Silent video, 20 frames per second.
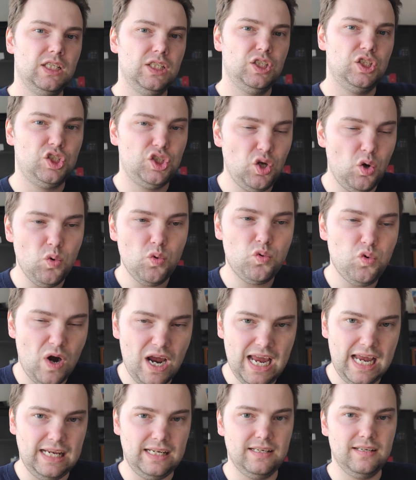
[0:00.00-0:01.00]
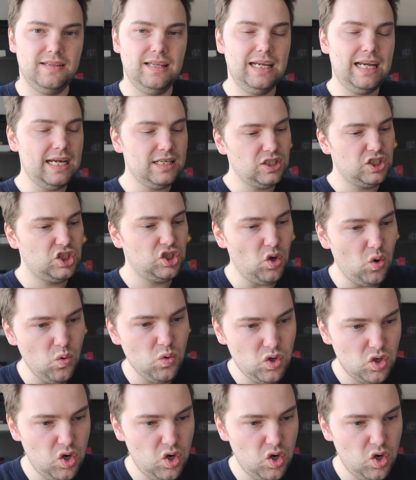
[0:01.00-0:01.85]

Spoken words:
so great, that are so